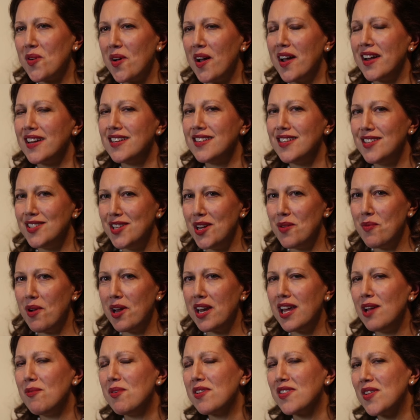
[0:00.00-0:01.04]
trying to do,
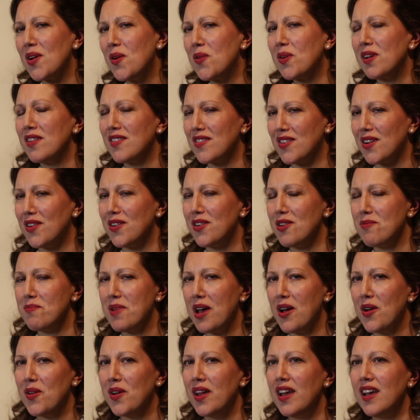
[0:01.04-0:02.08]
what he was so concerned
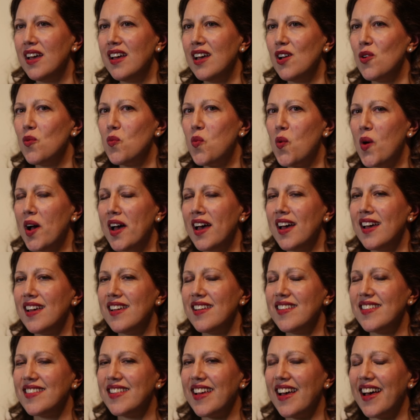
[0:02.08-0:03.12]
about,
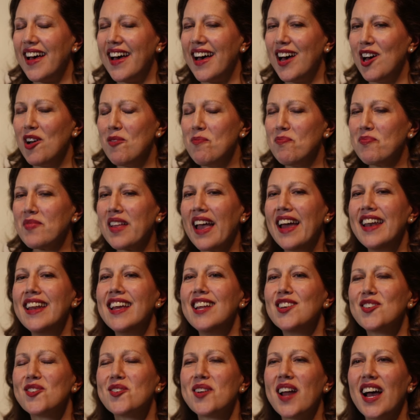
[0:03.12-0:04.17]
was um, an
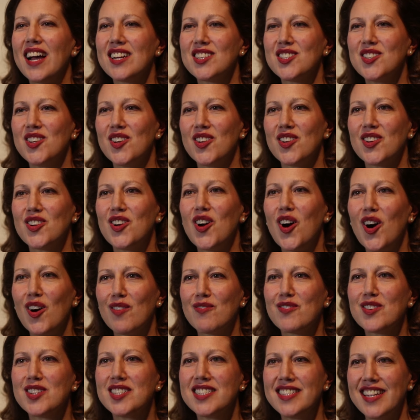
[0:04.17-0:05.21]
international
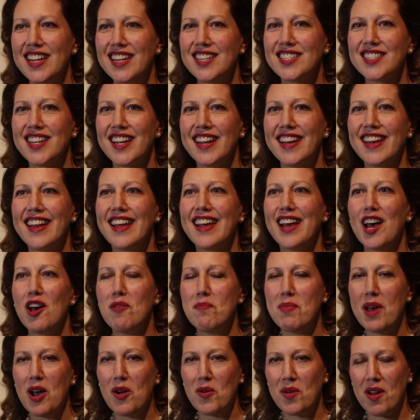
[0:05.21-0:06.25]
conversation
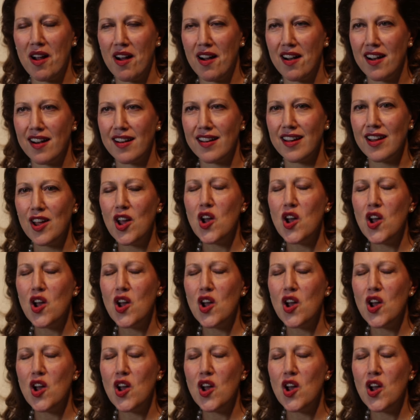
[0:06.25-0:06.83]
about art.